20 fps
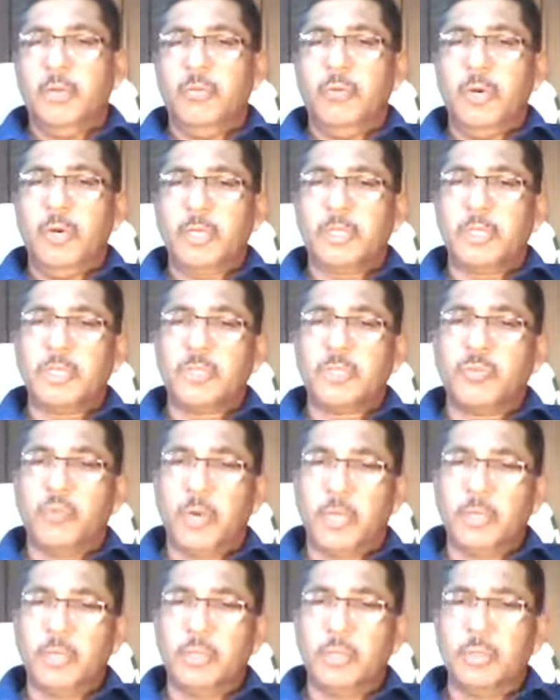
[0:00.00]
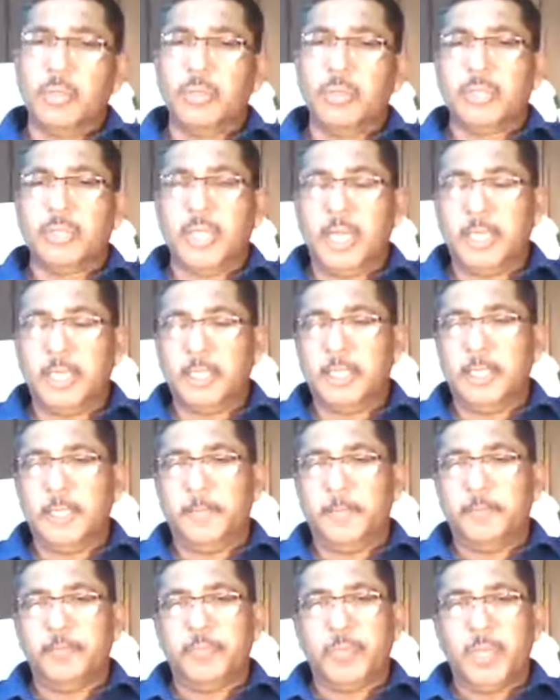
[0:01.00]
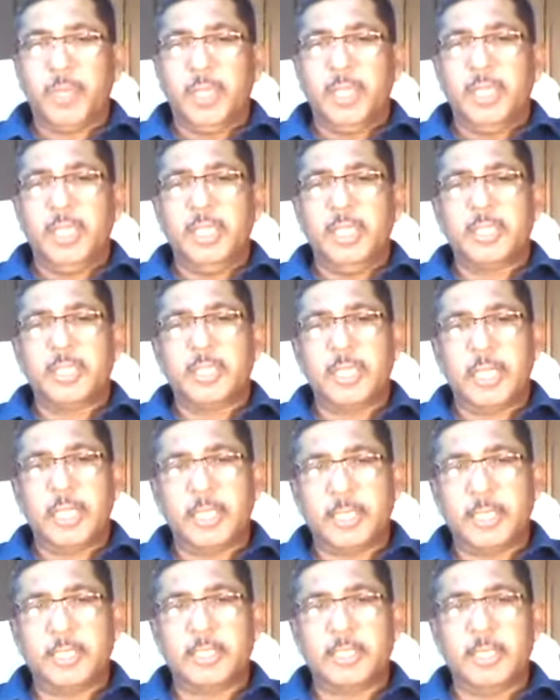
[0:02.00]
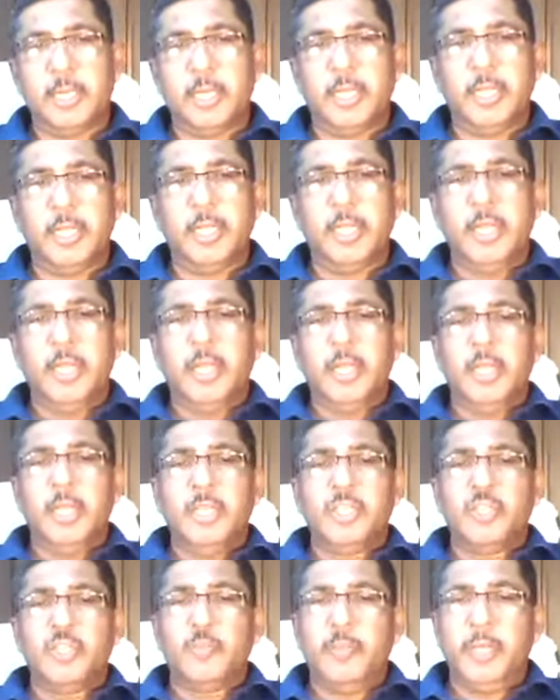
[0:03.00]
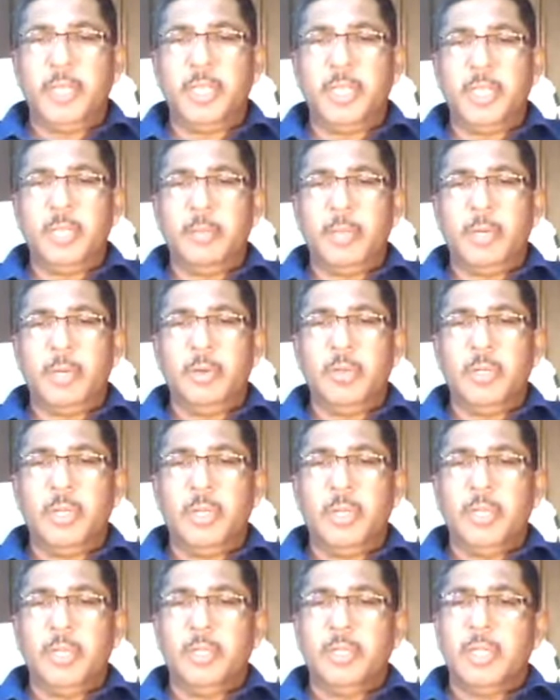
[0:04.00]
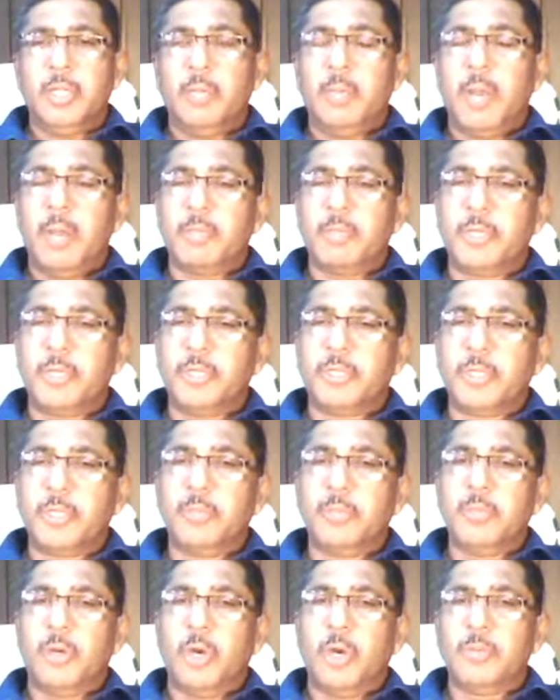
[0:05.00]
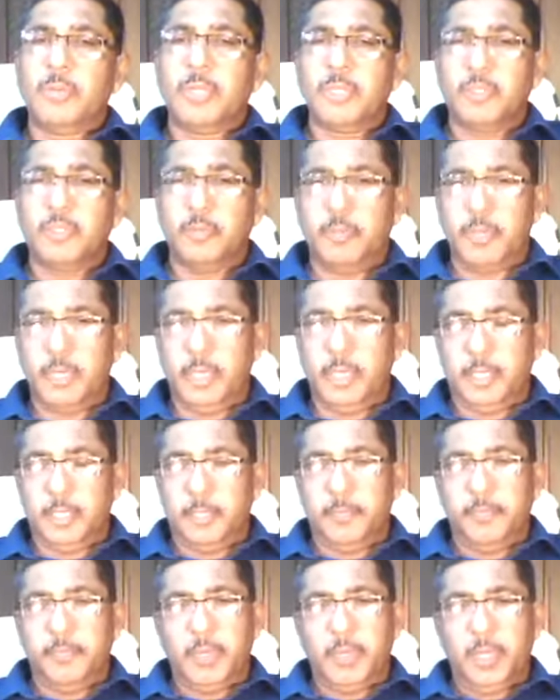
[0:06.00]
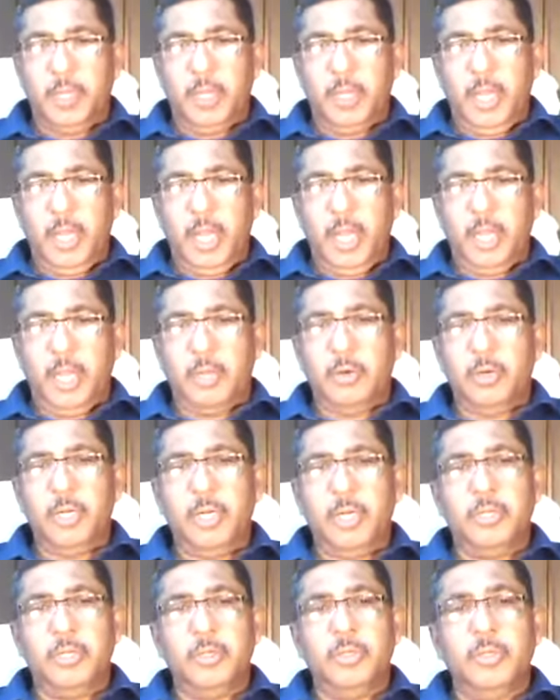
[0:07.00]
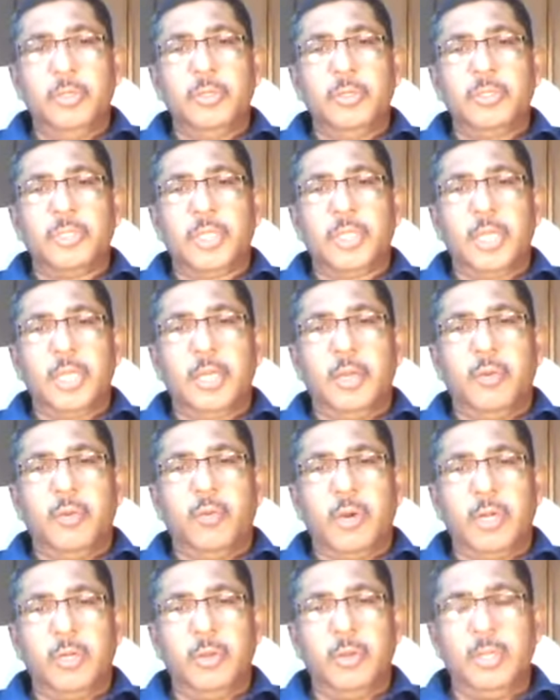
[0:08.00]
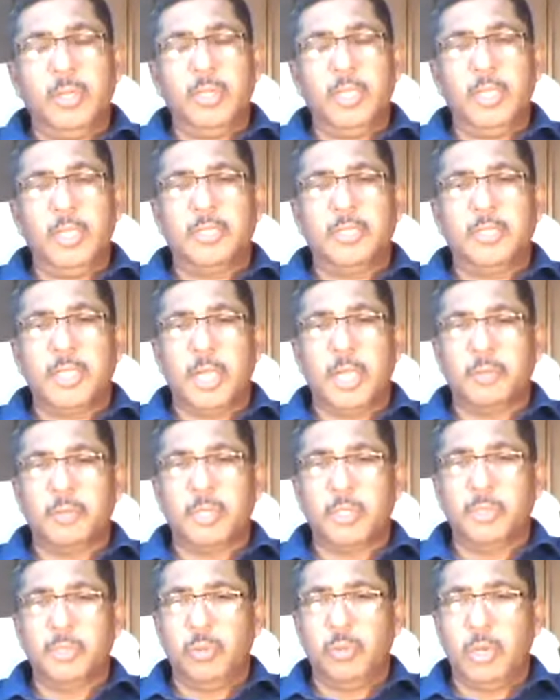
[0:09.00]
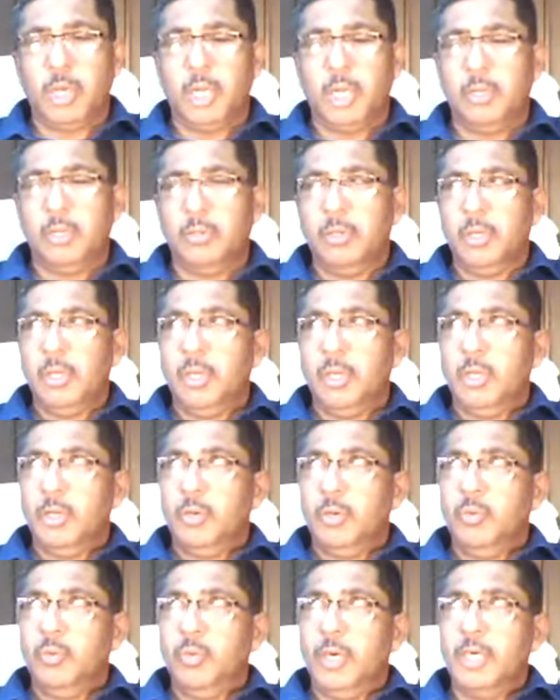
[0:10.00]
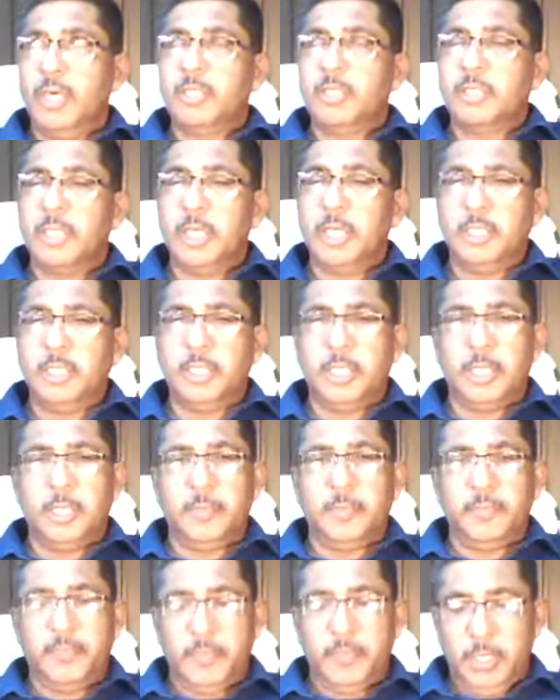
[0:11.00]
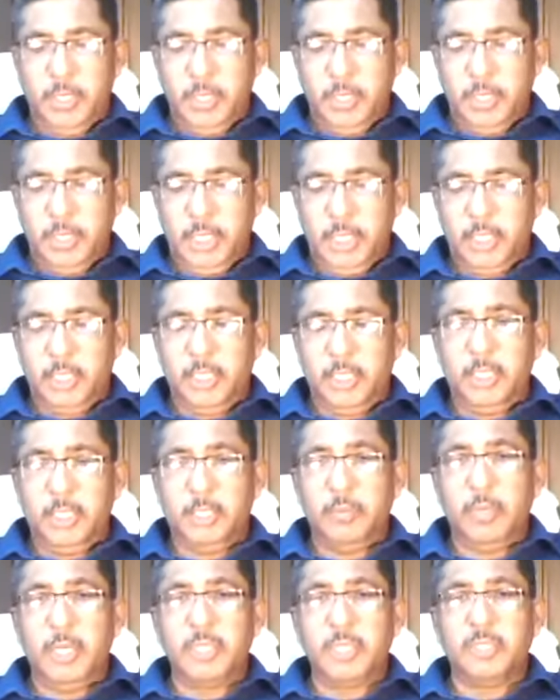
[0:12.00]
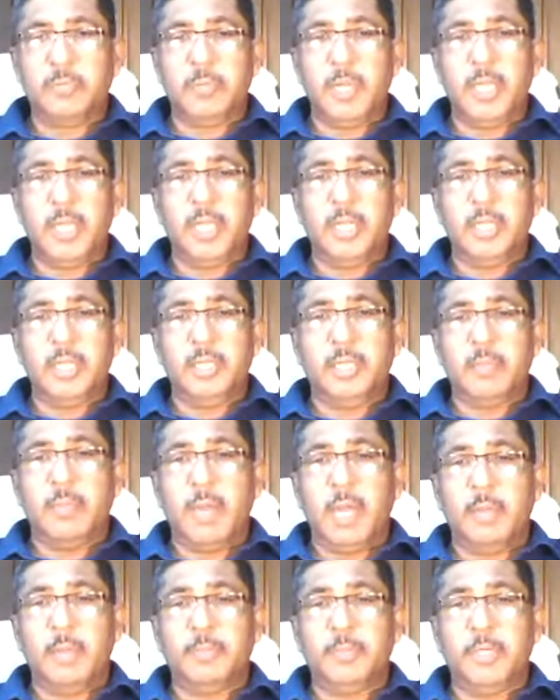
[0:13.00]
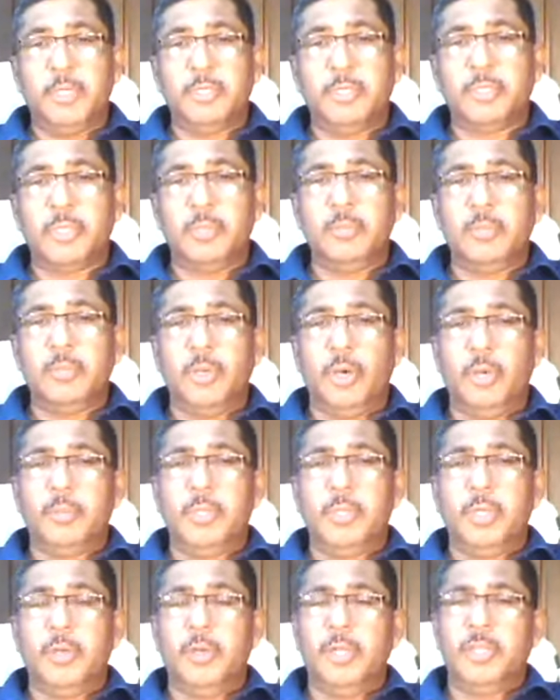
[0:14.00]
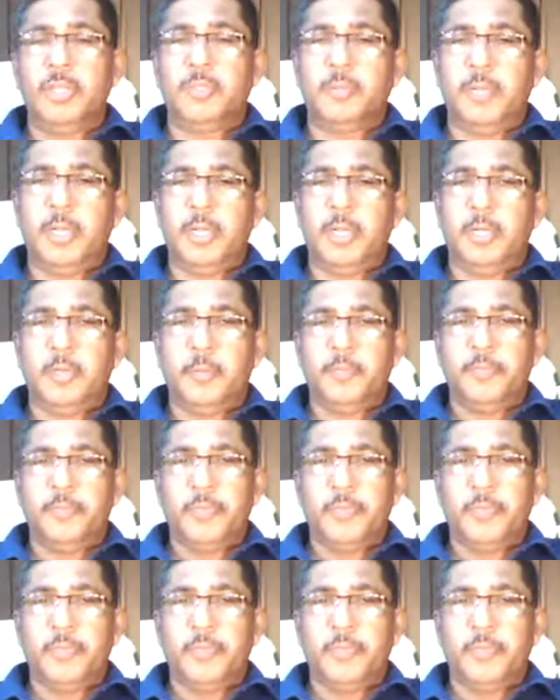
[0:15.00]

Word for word: verses 1 through 13, is necessarily speaking about the baptism of the Spirit. According to uh, 1 Corinthians chapter 12, verse 13, that it was by the baptism of the Holy Spirit